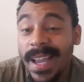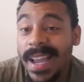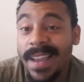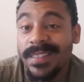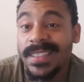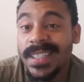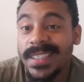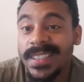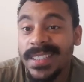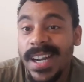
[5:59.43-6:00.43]
I haven't
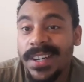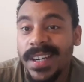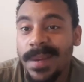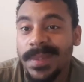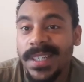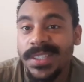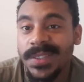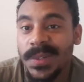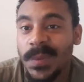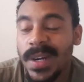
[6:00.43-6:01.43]
done the locker
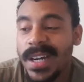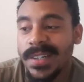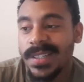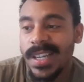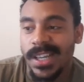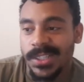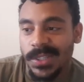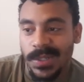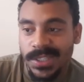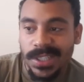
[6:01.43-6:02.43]
combination in a while.
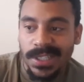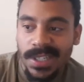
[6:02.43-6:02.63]
So it took